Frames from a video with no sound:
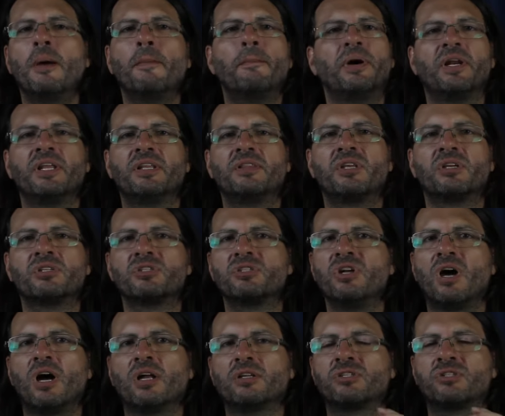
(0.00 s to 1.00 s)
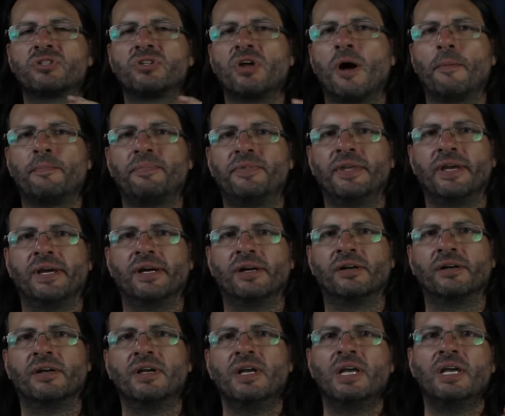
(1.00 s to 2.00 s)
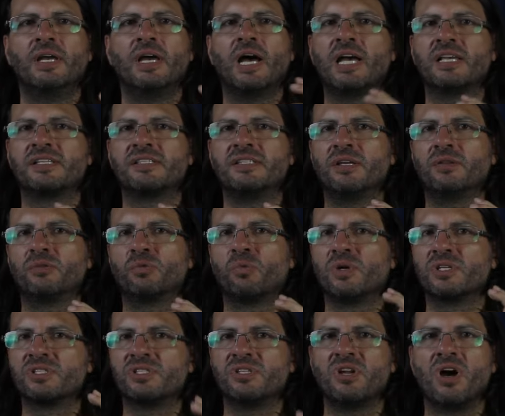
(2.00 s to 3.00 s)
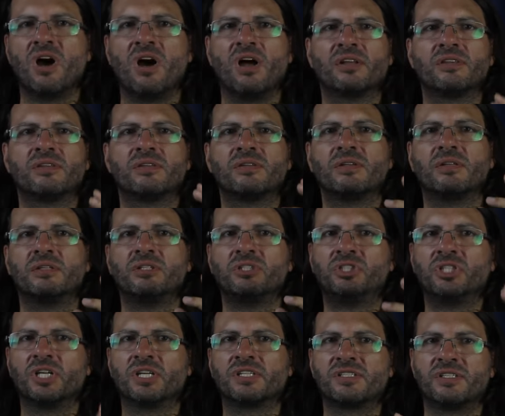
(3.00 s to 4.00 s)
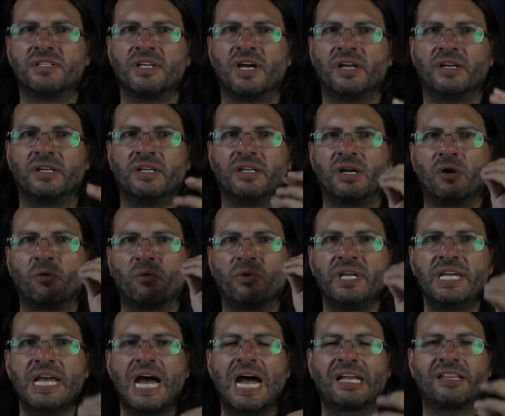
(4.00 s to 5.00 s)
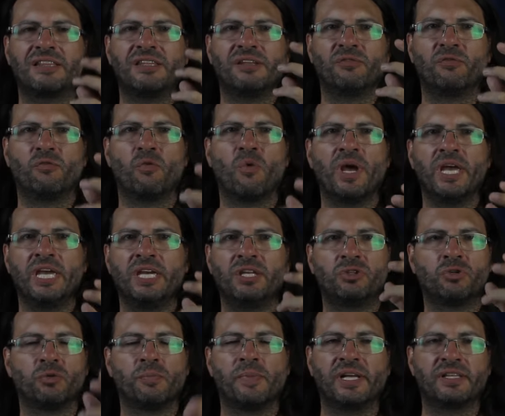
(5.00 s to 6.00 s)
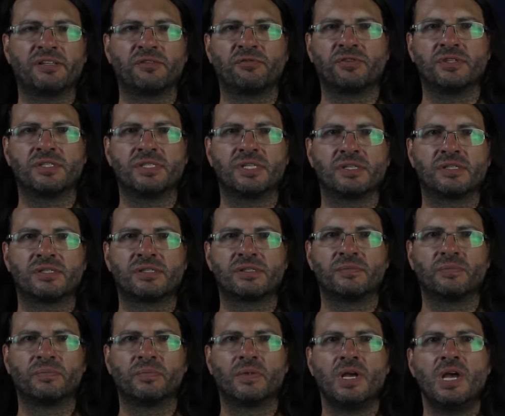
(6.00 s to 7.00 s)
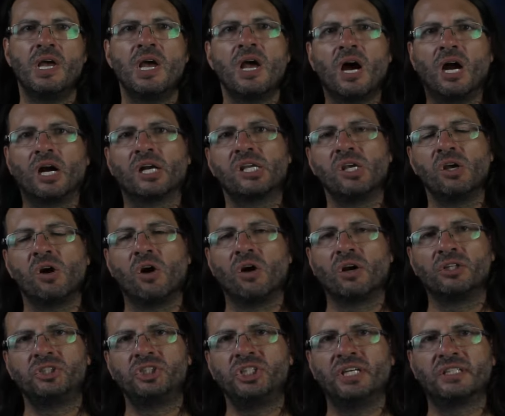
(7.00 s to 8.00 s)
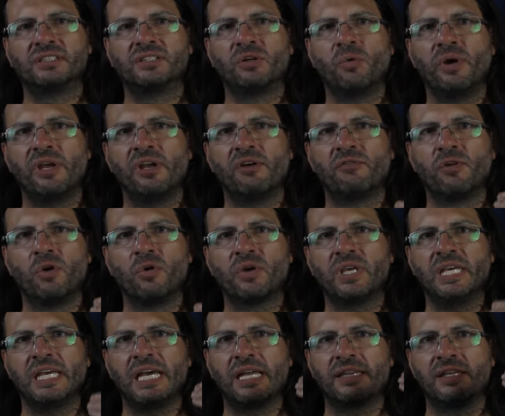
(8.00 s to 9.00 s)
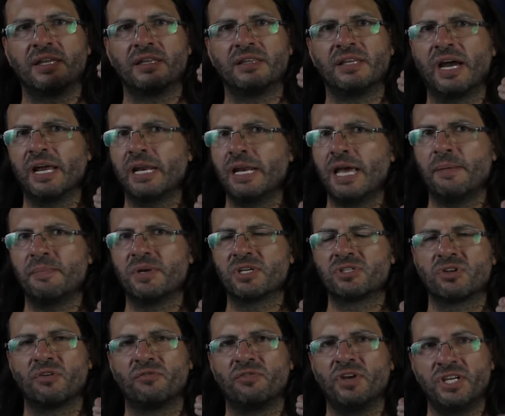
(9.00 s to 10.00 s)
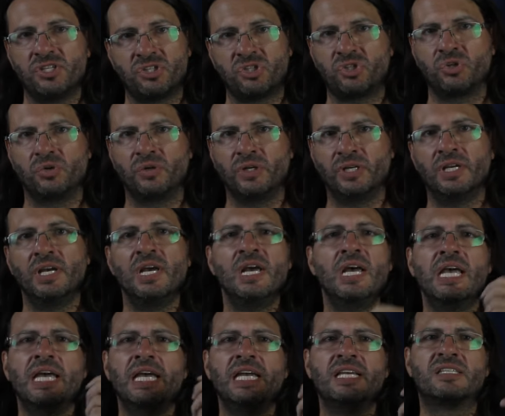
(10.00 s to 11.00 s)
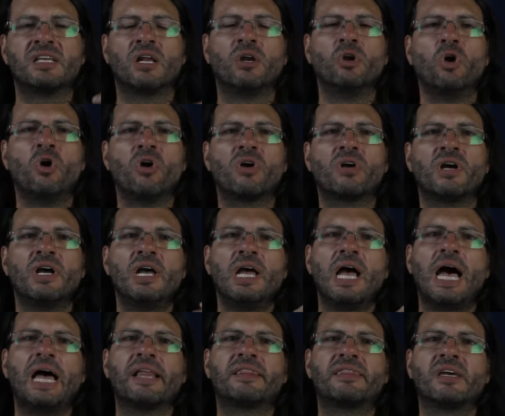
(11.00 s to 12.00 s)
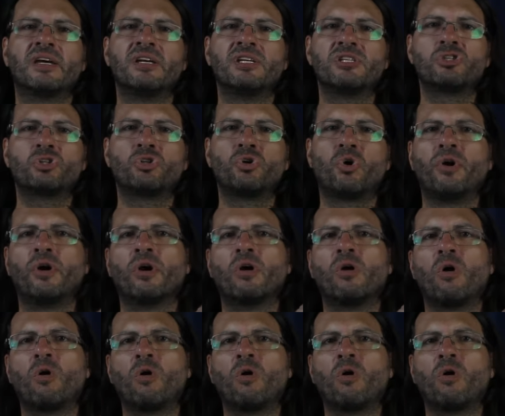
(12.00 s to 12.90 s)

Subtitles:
But it does not stop there, as it was not just done in a reactive way to metaphysics. Archaeology, as a way of looking at the dynamics of history, is a look at the historical